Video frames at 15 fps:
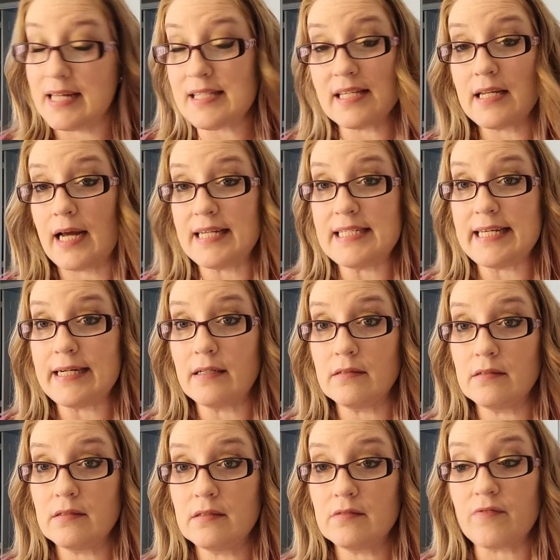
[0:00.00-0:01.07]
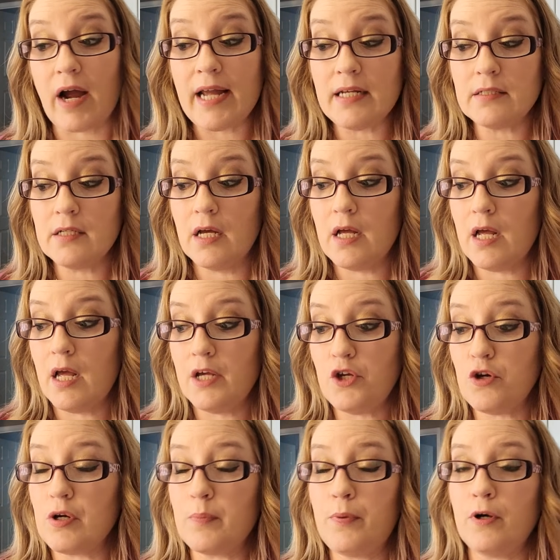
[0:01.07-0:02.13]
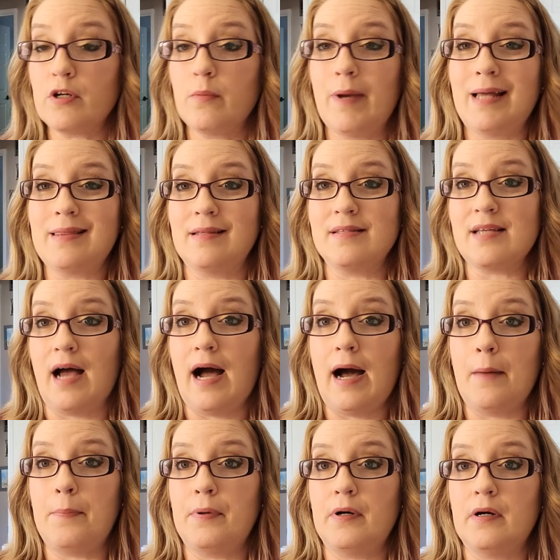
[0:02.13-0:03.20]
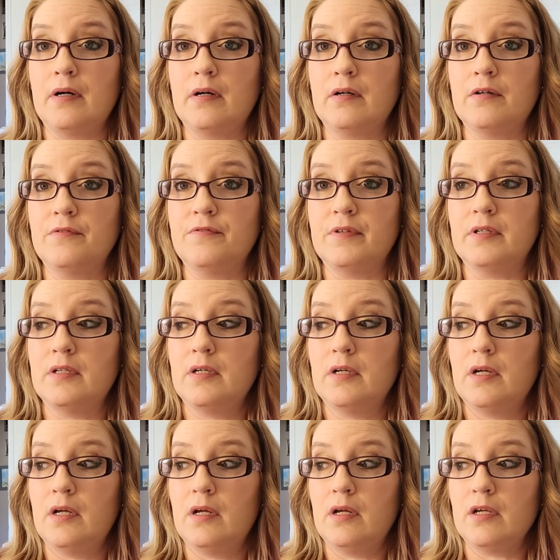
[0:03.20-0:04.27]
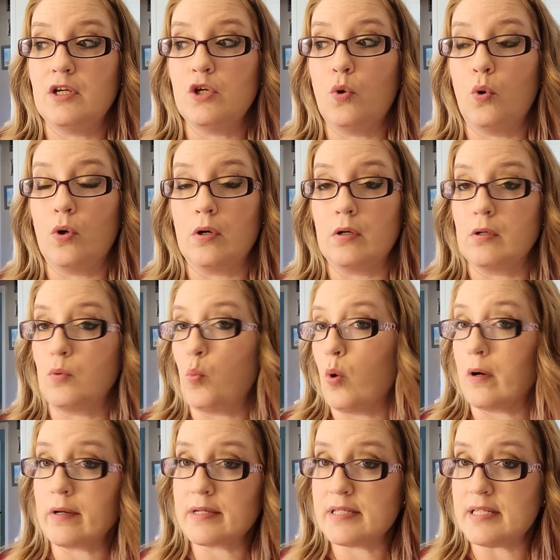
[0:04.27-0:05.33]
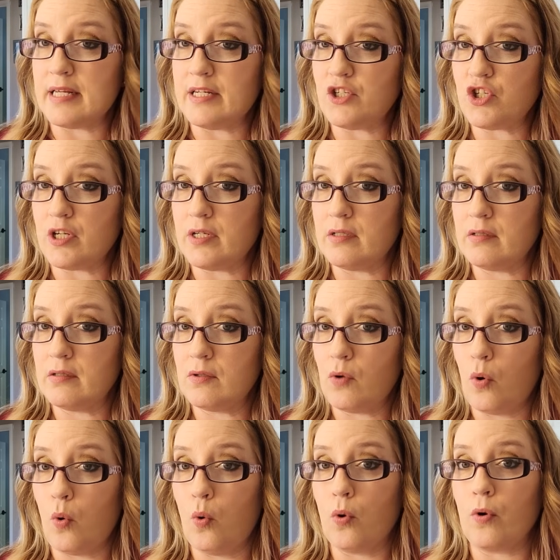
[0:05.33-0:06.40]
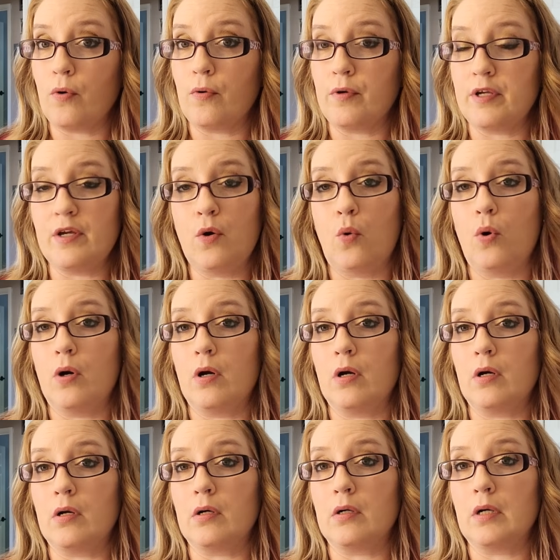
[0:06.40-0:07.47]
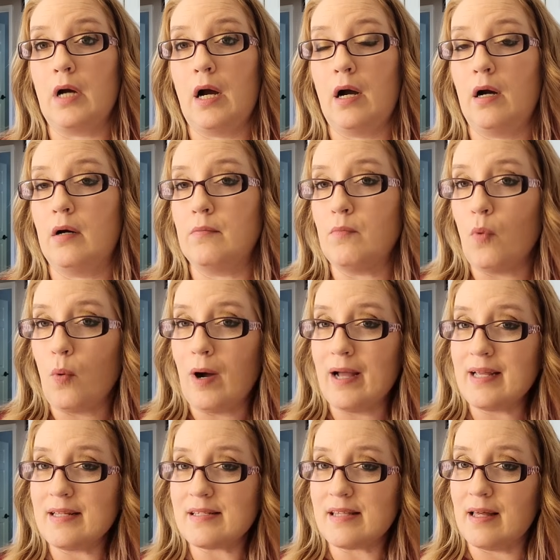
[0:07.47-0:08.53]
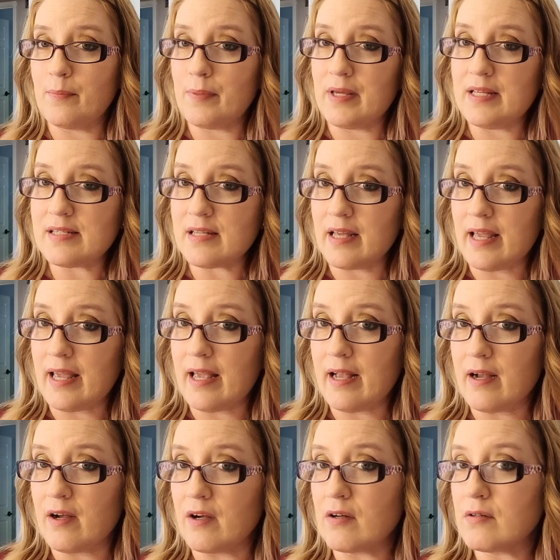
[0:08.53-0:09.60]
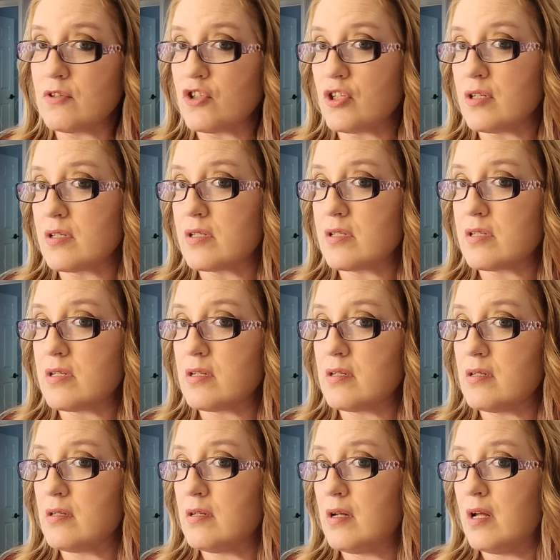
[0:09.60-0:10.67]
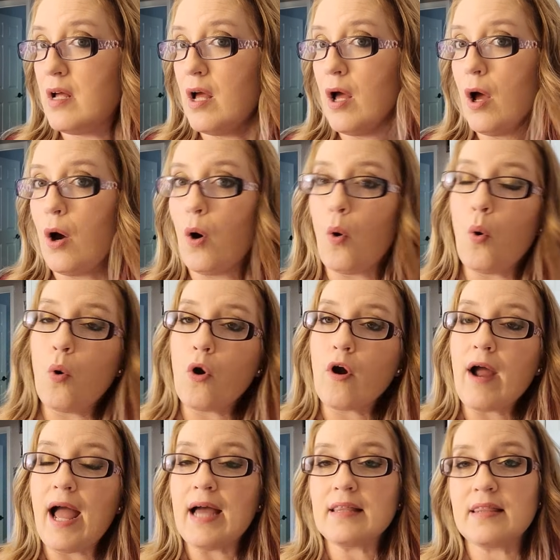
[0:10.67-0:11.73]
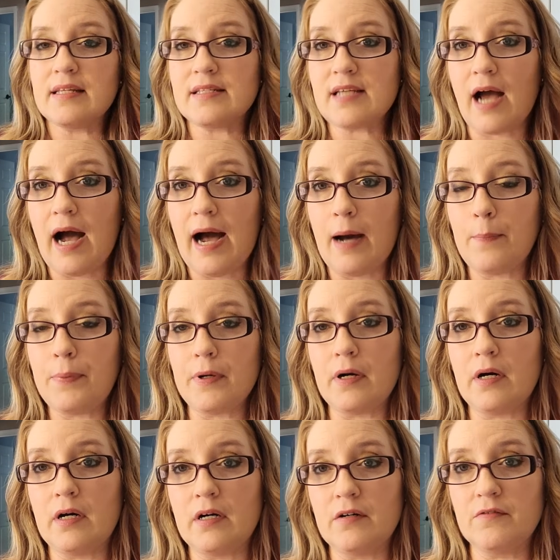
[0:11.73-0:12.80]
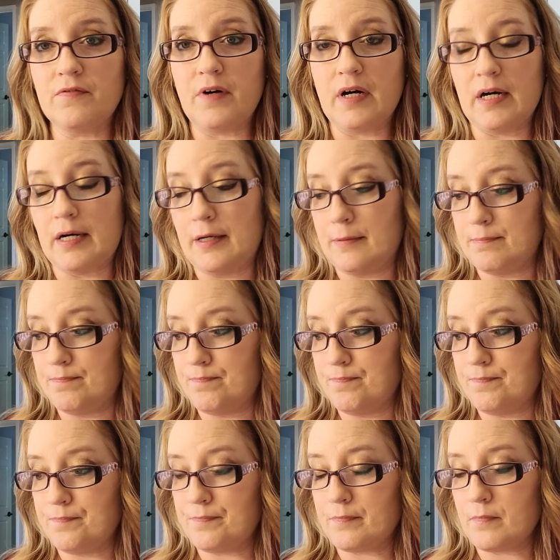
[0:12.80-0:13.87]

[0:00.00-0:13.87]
That's an idea, right? You could put them at the top of your workstation or your, um, why is that piece of hair just, or at the top of, um,